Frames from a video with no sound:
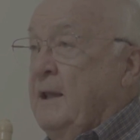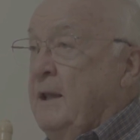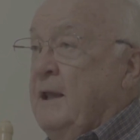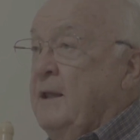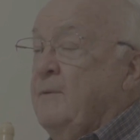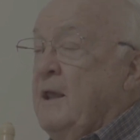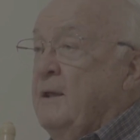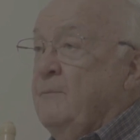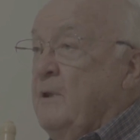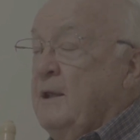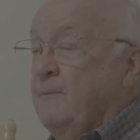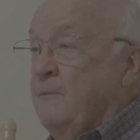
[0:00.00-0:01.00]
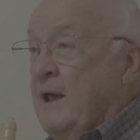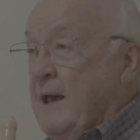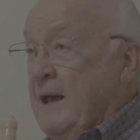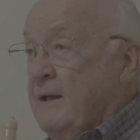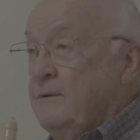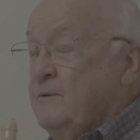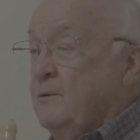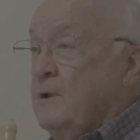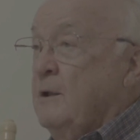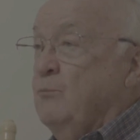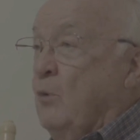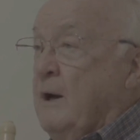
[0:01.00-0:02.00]
And that,
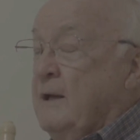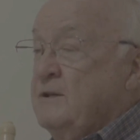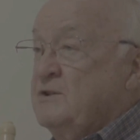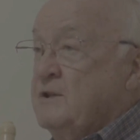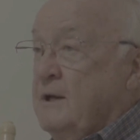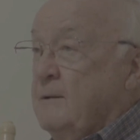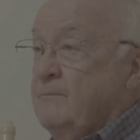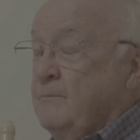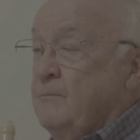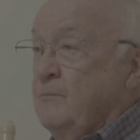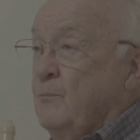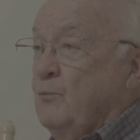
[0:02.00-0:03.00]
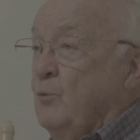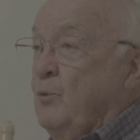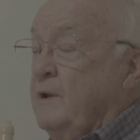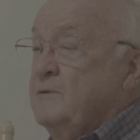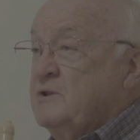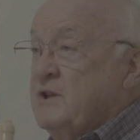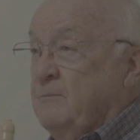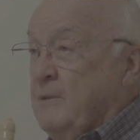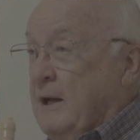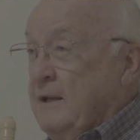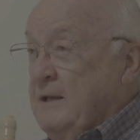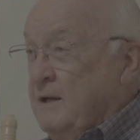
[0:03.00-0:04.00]
it winds up with
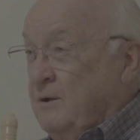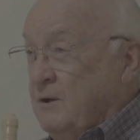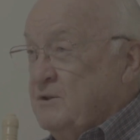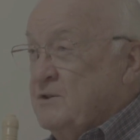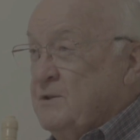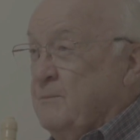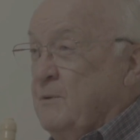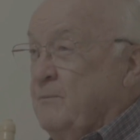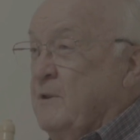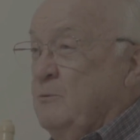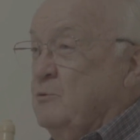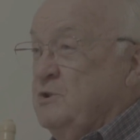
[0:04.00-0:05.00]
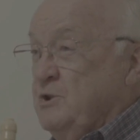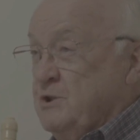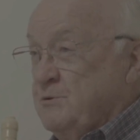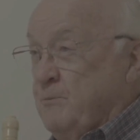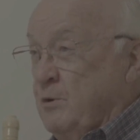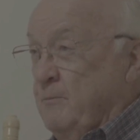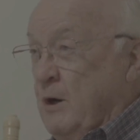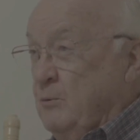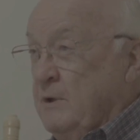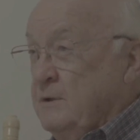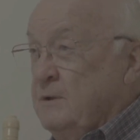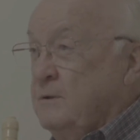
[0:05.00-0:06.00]
somebody else that was just
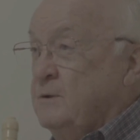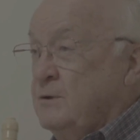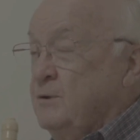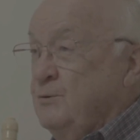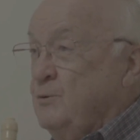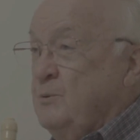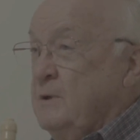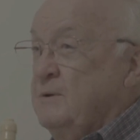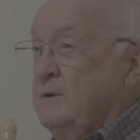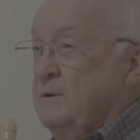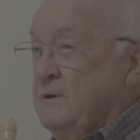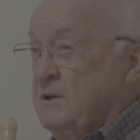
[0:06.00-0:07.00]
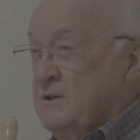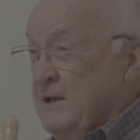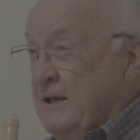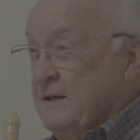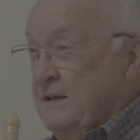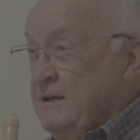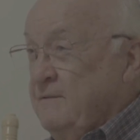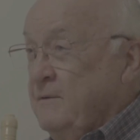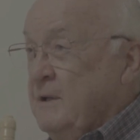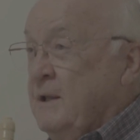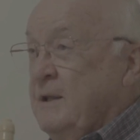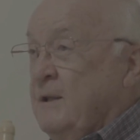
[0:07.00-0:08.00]
promoted to detective
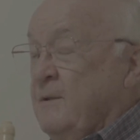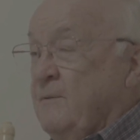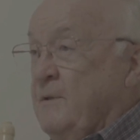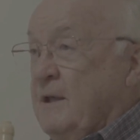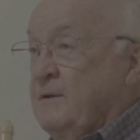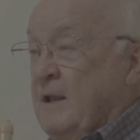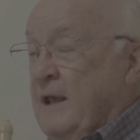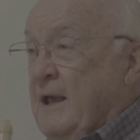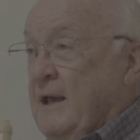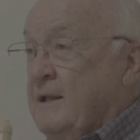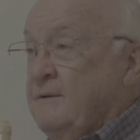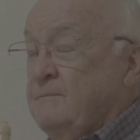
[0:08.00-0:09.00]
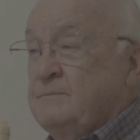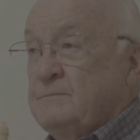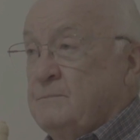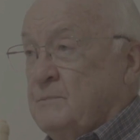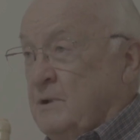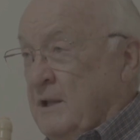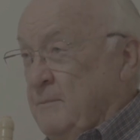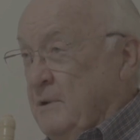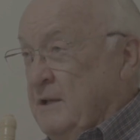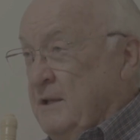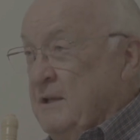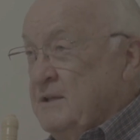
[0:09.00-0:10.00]
that had
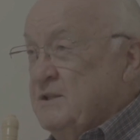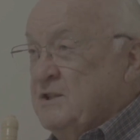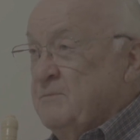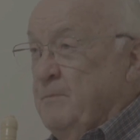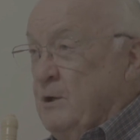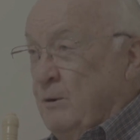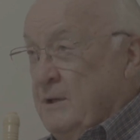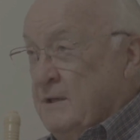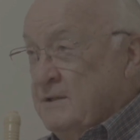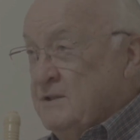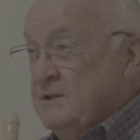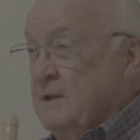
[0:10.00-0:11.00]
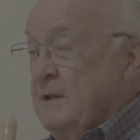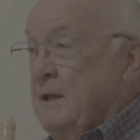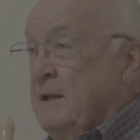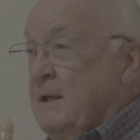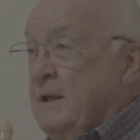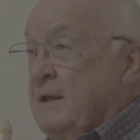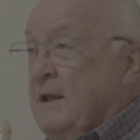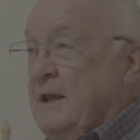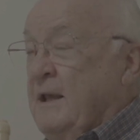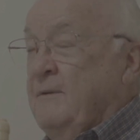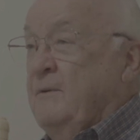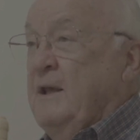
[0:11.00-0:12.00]
limited experience.
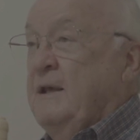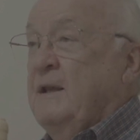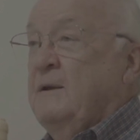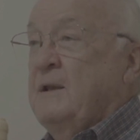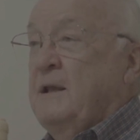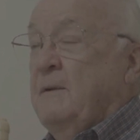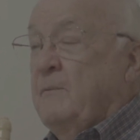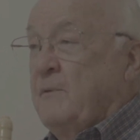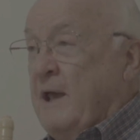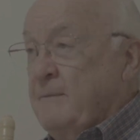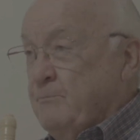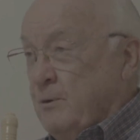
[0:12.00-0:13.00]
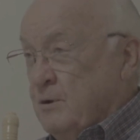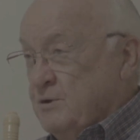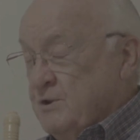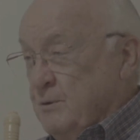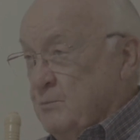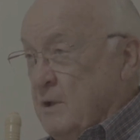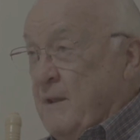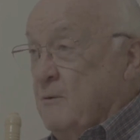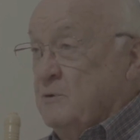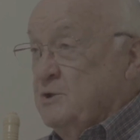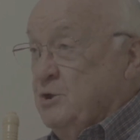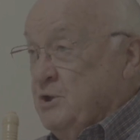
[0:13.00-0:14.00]
And then that person,
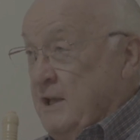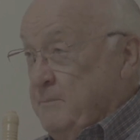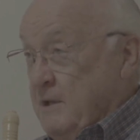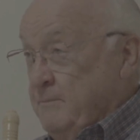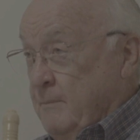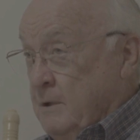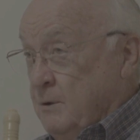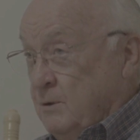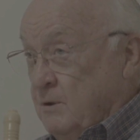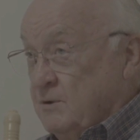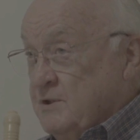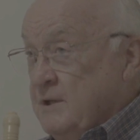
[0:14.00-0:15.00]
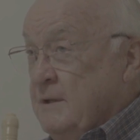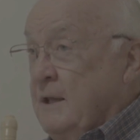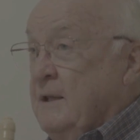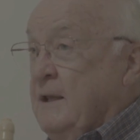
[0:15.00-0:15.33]
that was Jamie Mills.